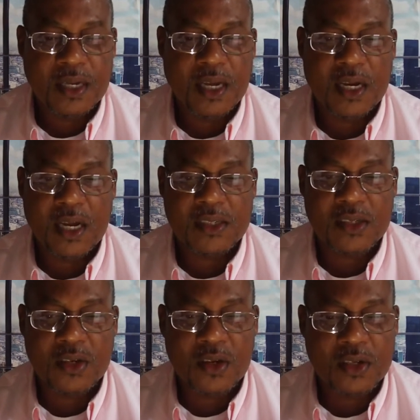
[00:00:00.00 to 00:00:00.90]
It has
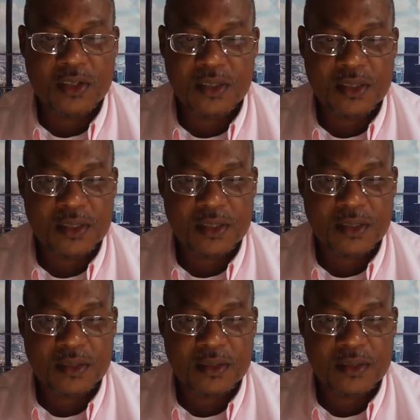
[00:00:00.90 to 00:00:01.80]
laws.
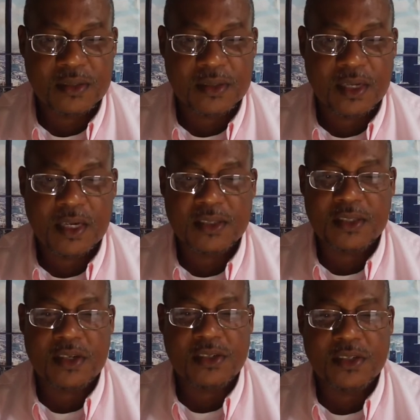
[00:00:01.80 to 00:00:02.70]
It has a
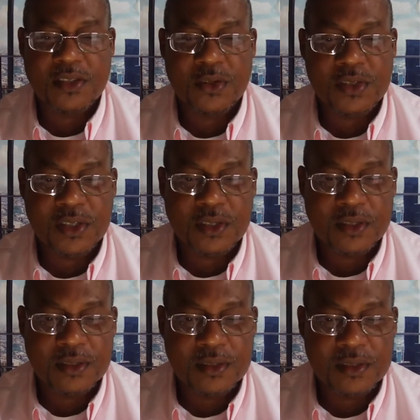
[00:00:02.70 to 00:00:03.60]
constitution,
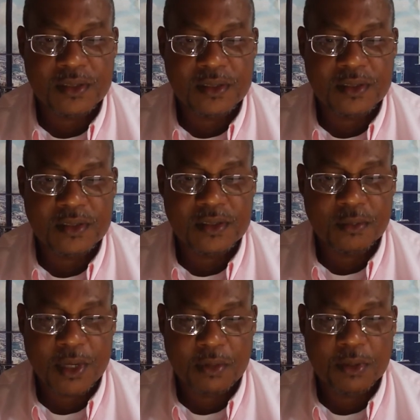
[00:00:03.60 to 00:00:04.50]
the
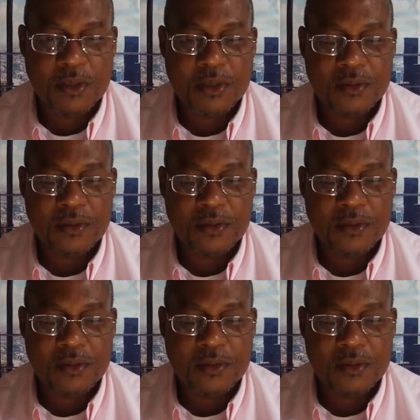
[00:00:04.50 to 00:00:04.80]
Bible.